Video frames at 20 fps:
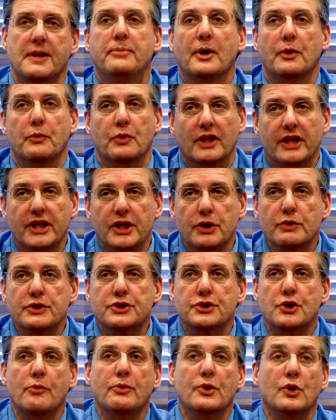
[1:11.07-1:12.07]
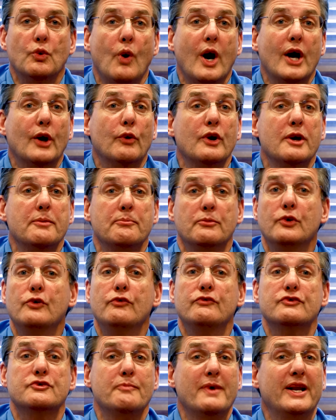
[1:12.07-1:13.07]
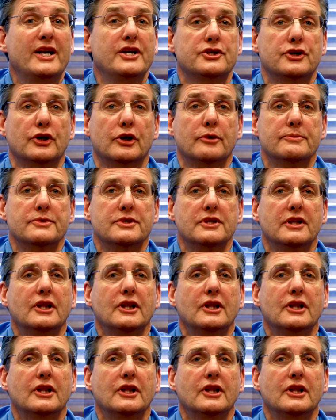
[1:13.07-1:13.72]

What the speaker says: but cleaning with soap and water removes many germs,